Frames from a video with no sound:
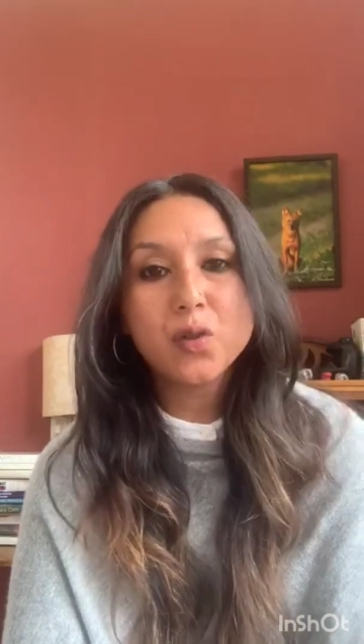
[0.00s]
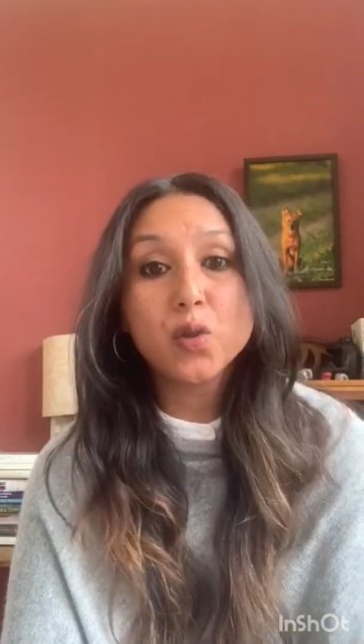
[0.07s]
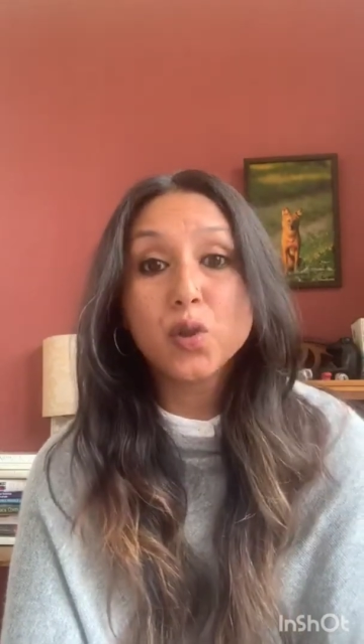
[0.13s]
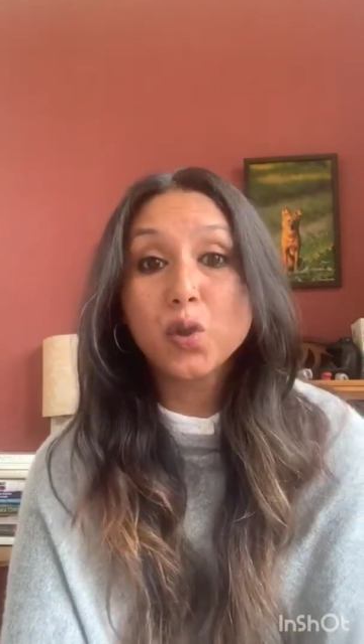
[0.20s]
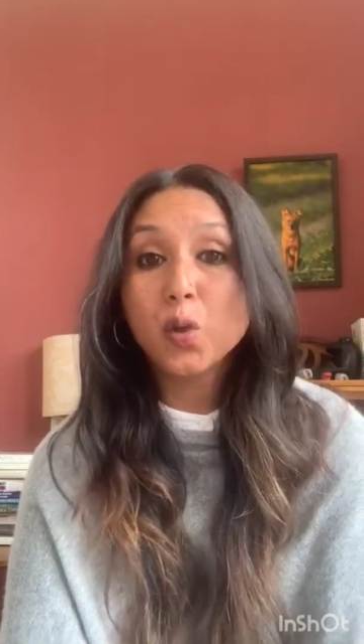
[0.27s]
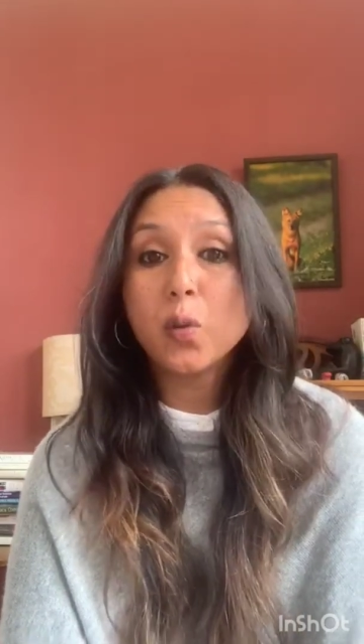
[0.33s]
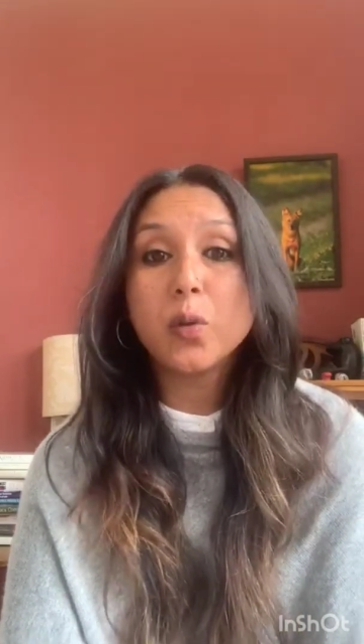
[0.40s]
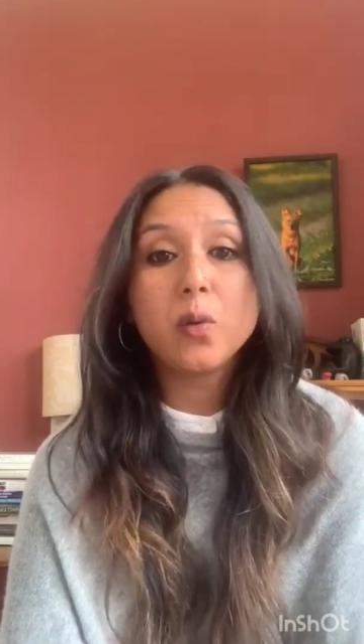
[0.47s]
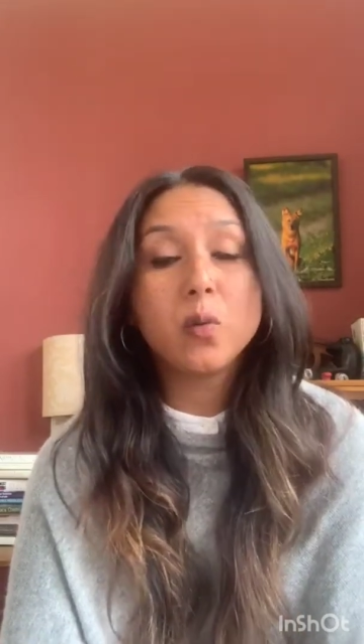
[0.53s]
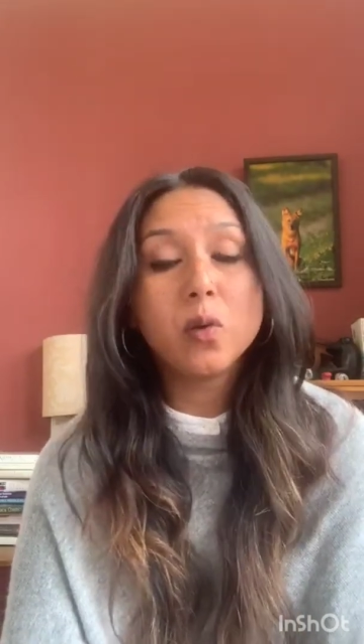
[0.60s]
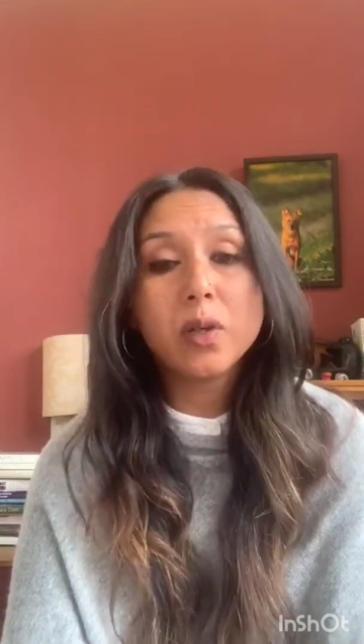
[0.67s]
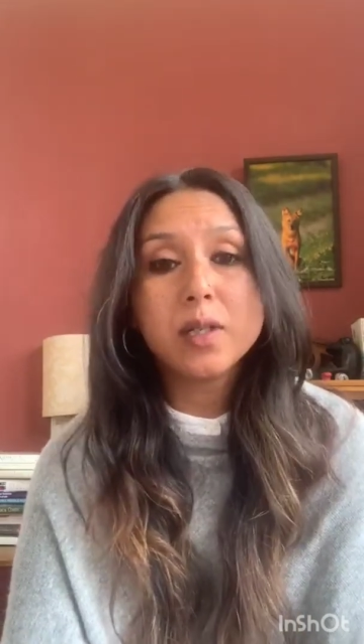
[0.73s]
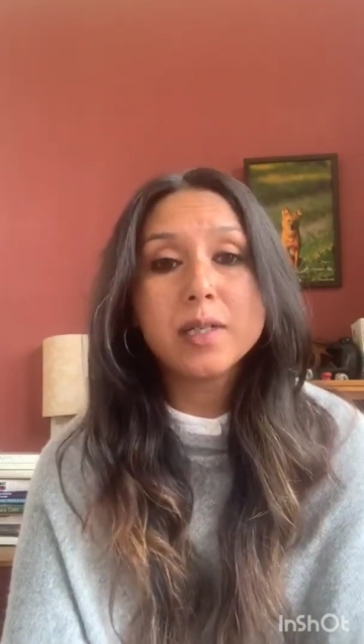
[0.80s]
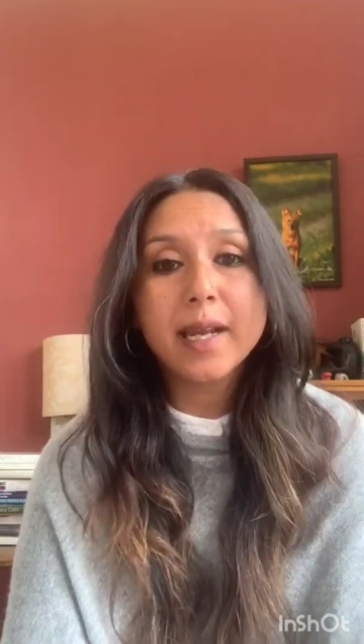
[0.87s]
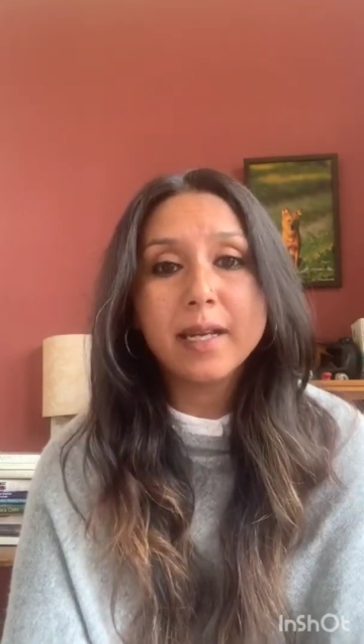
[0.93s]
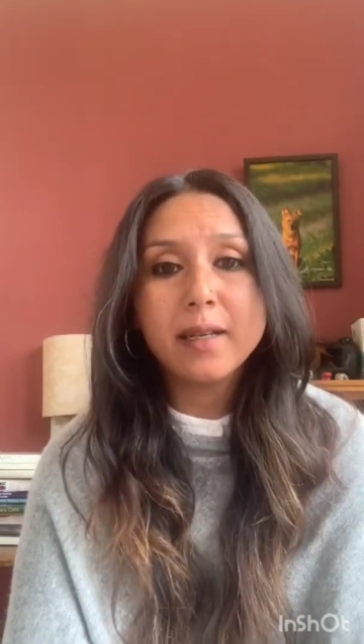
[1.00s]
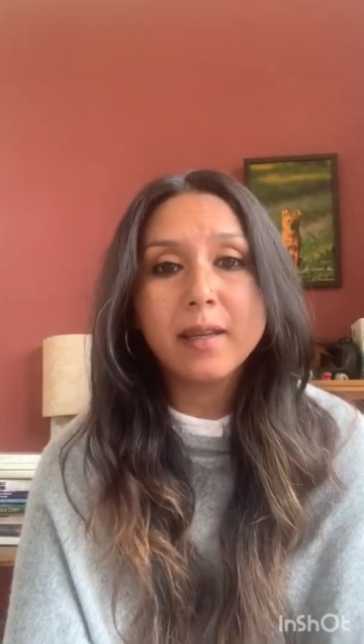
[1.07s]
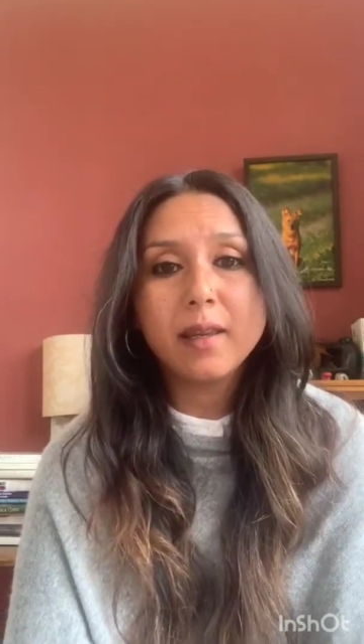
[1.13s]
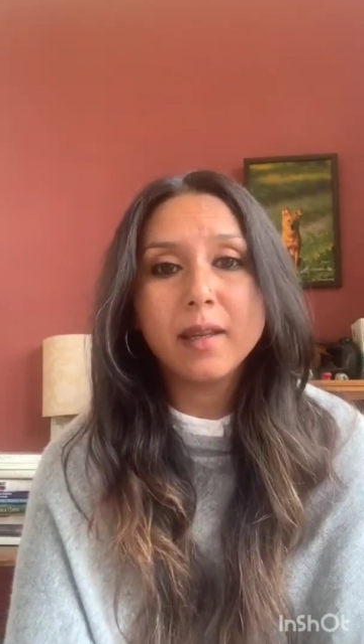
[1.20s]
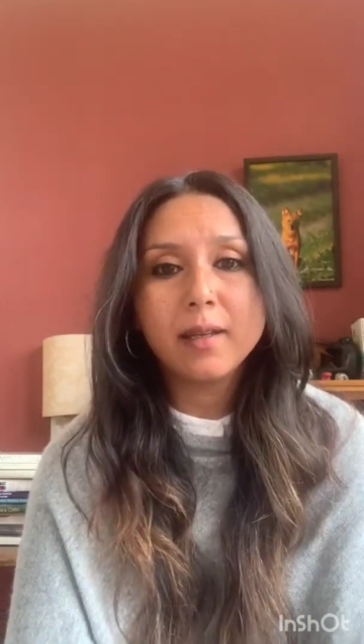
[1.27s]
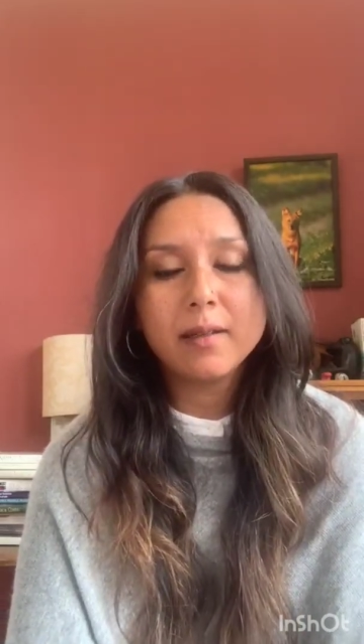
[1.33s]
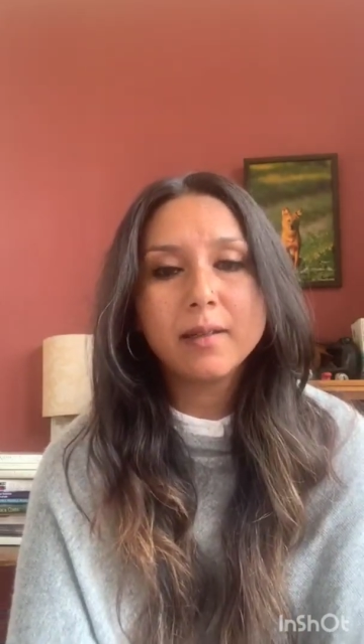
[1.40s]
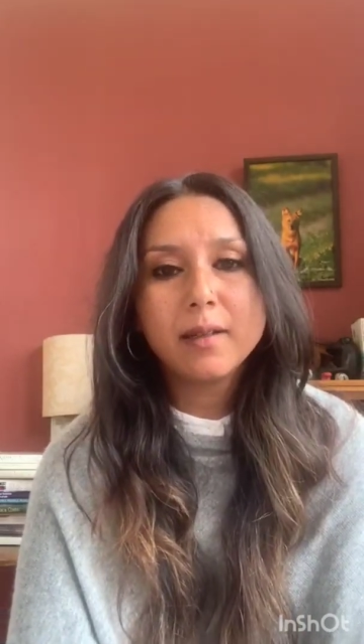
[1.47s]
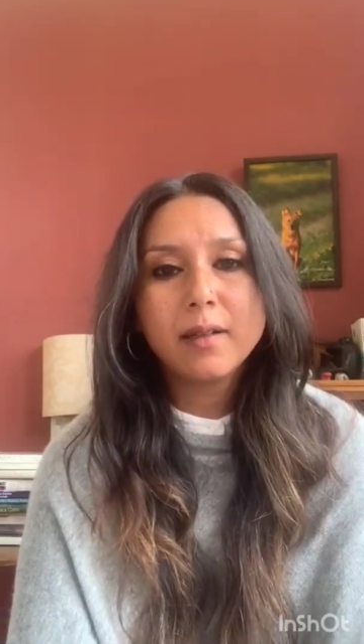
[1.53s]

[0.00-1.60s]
to show the world anything.